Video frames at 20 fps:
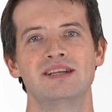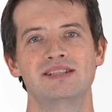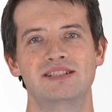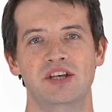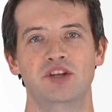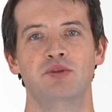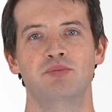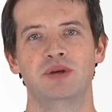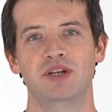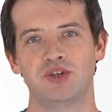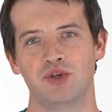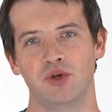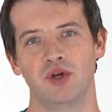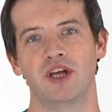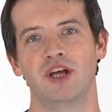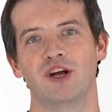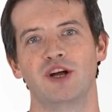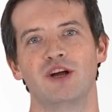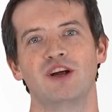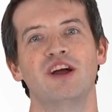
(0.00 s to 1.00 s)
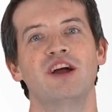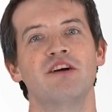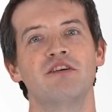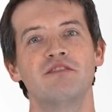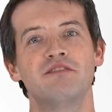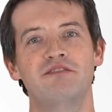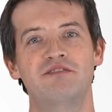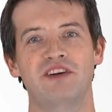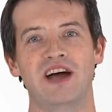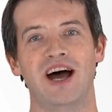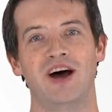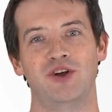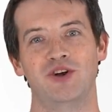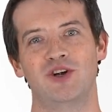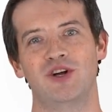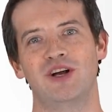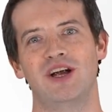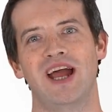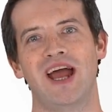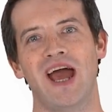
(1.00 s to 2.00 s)
Dylan Mitchell here,
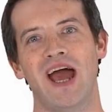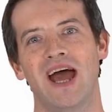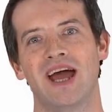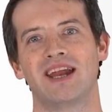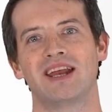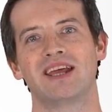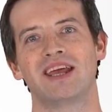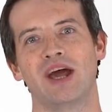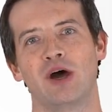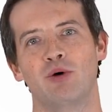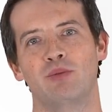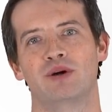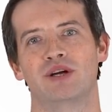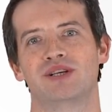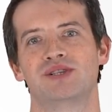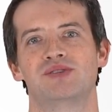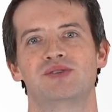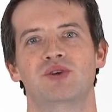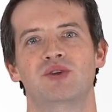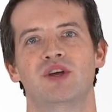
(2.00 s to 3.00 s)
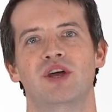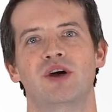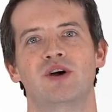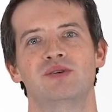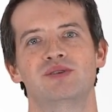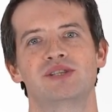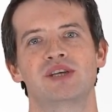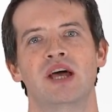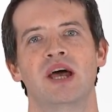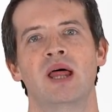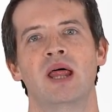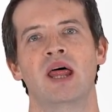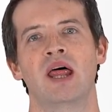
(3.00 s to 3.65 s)
founder at Kowabunga Studios.